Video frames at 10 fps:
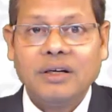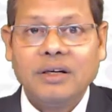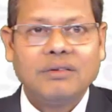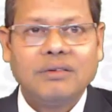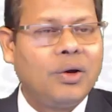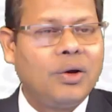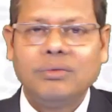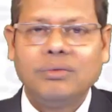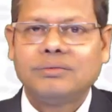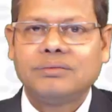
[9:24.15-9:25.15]
No.
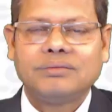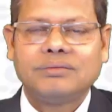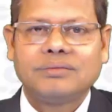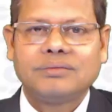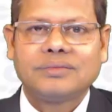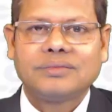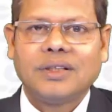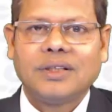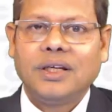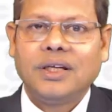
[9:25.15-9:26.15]

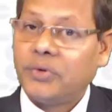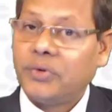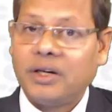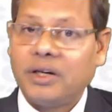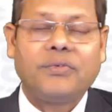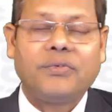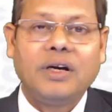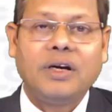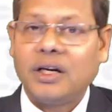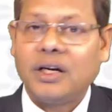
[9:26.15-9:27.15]
If you get refund
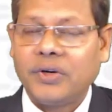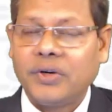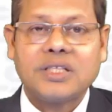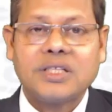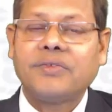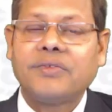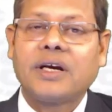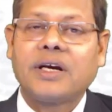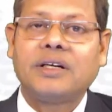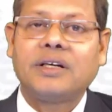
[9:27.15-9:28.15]
or if you get SINVAT
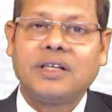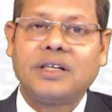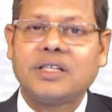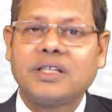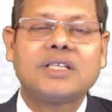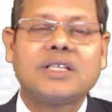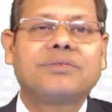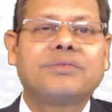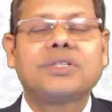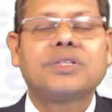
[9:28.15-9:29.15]
credit, it is a case of
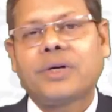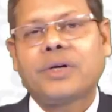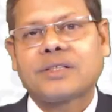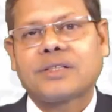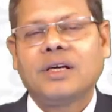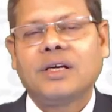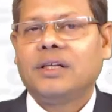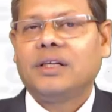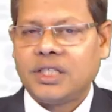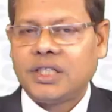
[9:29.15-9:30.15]
zero tax. That
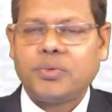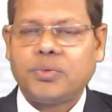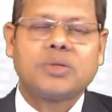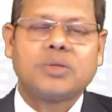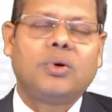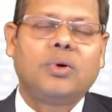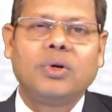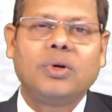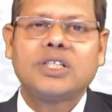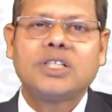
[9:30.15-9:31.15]
is possible only
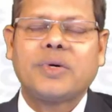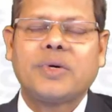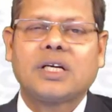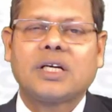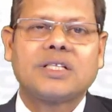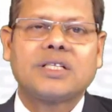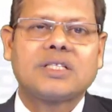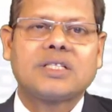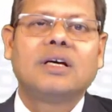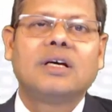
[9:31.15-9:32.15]
in special cases
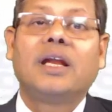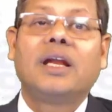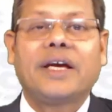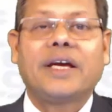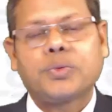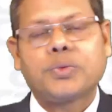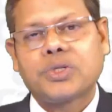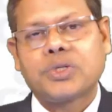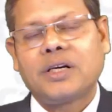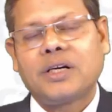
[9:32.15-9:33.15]
like exports
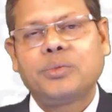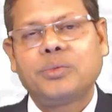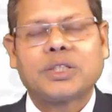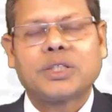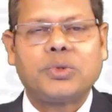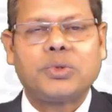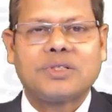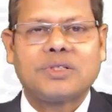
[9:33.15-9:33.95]
or deemed exports.